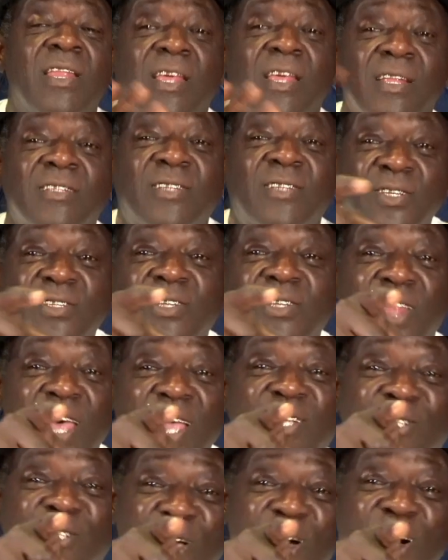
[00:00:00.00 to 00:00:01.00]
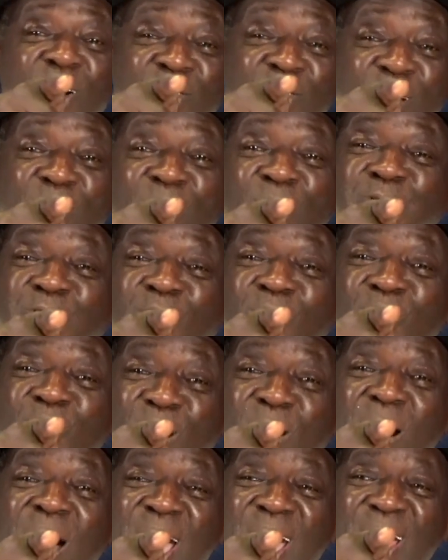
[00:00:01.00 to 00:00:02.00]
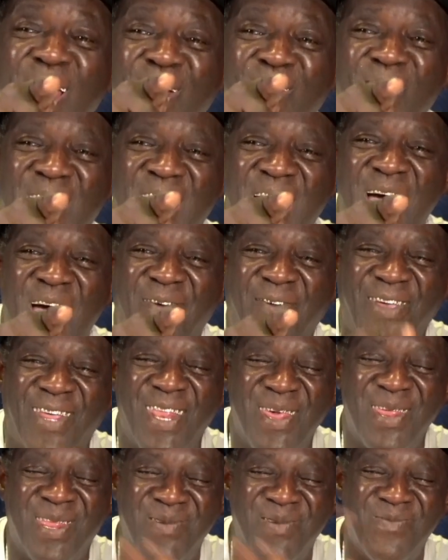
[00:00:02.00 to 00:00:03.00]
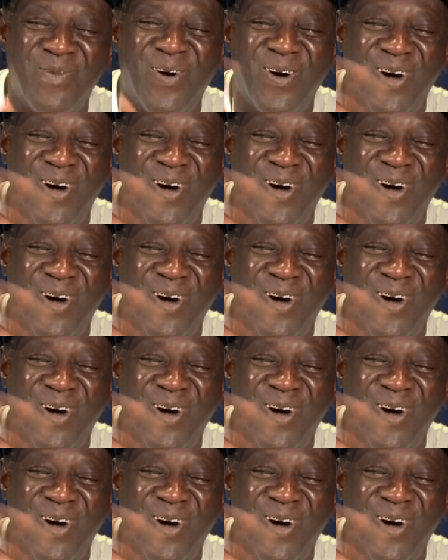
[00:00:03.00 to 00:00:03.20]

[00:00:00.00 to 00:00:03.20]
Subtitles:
Just to let y'all know, so no, I don't have it anymore.